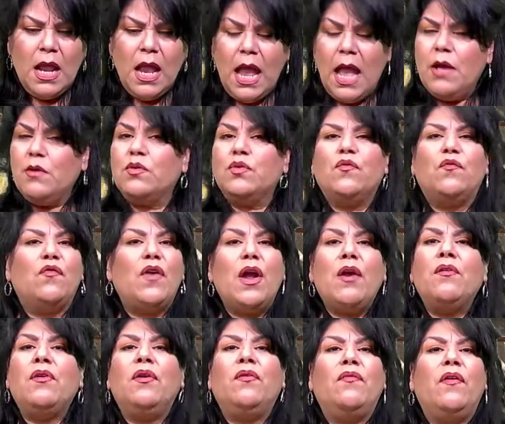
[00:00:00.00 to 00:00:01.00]
It was
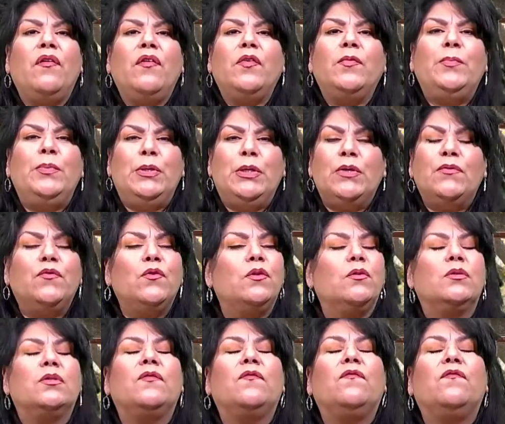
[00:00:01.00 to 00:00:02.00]
very, very beautiful.
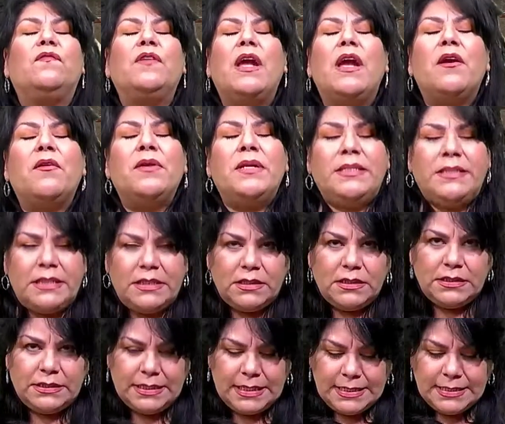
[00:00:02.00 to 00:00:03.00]
It was very de
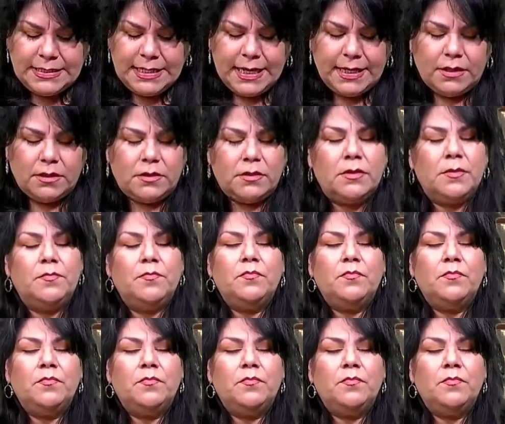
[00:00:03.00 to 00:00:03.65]
detailed.